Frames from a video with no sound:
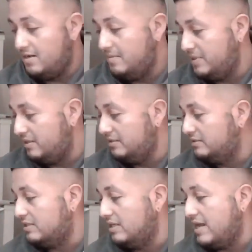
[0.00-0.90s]
but
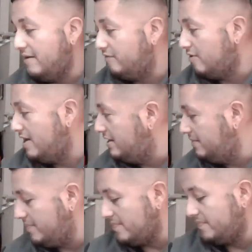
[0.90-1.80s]
it's good to have
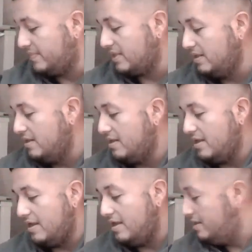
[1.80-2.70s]
variety.
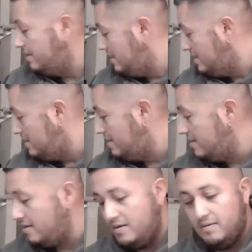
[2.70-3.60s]
And
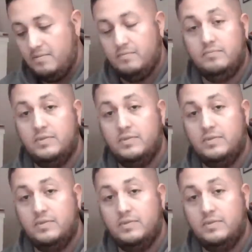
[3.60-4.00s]
then